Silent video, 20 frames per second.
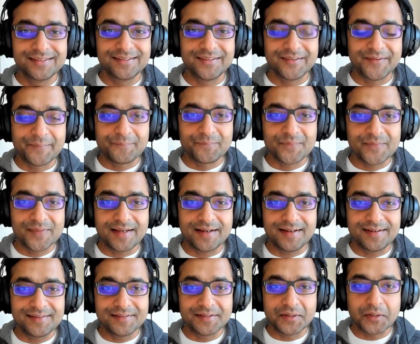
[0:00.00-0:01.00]
um,
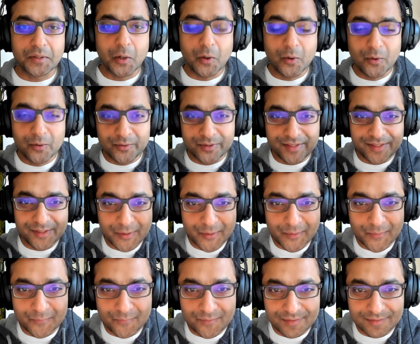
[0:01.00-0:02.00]
that, oh, you
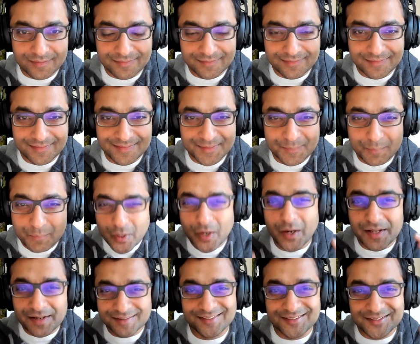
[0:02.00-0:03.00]
know, the
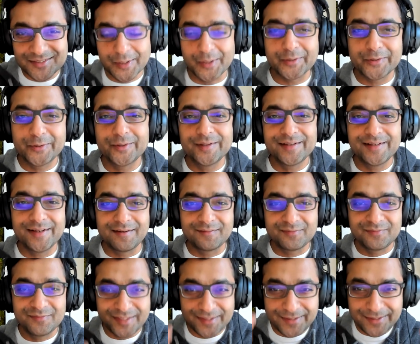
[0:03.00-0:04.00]
product is not good
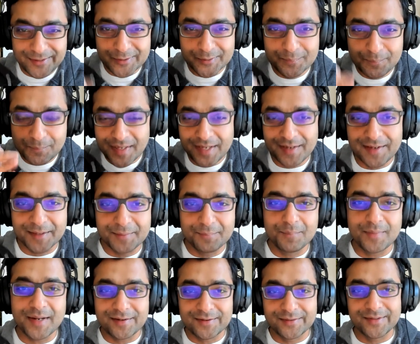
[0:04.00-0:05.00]
enough. We need to make
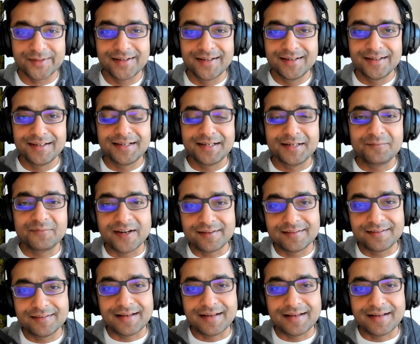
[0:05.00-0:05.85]
it better. In fact,